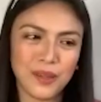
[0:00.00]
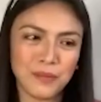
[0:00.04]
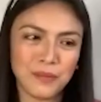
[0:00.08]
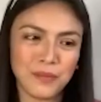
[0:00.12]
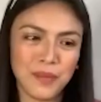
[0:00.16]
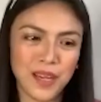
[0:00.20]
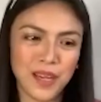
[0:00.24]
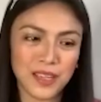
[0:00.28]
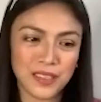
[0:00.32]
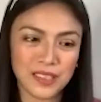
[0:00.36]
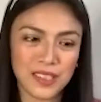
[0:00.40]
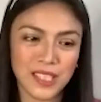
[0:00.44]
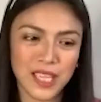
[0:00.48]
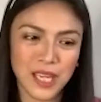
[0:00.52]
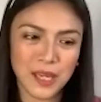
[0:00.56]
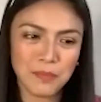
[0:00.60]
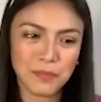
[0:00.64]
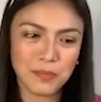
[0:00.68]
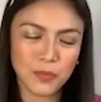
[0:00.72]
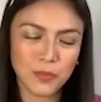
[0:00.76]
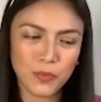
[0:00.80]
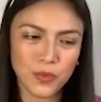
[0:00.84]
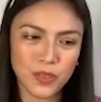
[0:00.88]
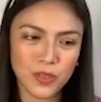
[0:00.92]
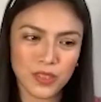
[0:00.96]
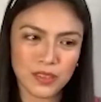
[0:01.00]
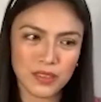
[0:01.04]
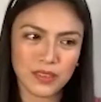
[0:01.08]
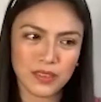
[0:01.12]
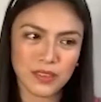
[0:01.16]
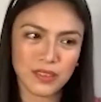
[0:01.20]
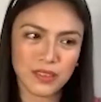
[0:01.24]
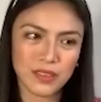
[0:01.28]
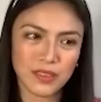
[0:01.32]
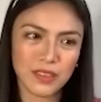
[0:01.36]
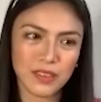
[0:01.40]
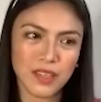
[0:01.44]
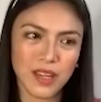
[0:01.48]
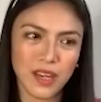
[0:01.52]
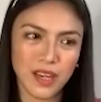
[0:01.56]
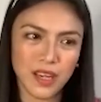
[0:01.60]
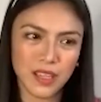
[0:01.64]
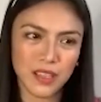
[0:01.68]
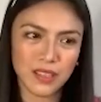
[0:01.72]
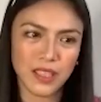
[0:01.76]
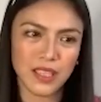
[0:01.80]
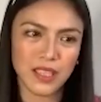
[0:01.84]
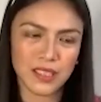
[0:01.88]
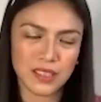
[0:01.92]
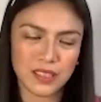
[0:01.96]
accept what
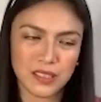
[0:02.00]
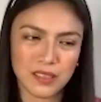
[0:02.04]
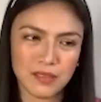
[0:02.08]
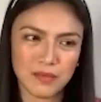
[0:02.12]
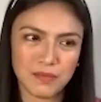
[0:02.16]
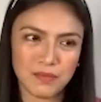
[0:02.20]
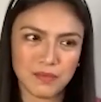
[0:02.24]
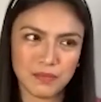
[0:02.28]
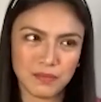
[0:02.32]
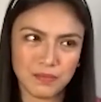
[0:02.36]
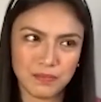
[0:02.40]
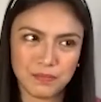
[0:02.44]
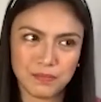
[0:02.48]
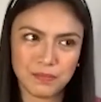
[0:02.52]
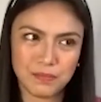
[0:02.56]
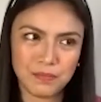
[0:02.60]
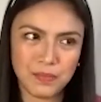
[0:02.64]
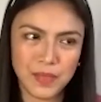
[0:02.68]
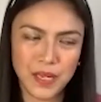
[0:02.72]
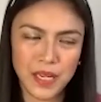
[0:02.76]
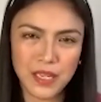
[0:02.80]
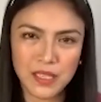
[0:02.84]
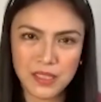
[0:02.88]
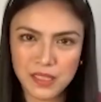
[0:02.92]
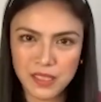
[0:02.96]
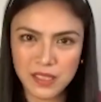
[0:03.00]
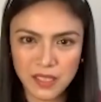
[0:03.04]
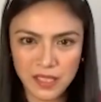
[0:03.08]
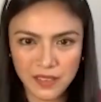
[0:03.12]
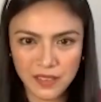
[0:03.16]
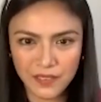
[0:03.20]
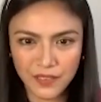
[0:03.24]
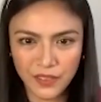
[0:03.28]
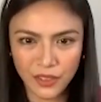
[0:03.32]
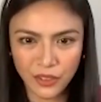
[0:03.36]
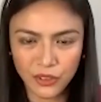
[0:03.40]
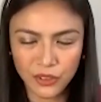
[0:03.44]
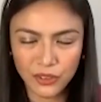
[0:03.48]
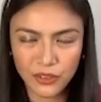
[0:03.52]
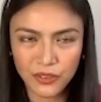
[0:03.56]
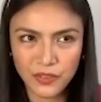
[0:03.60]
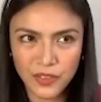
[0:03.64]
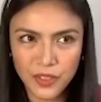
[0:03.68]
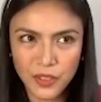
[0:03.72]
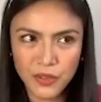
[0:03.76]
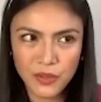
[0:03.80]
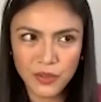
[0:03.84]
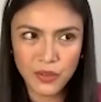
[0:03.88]
God has placed in front of you,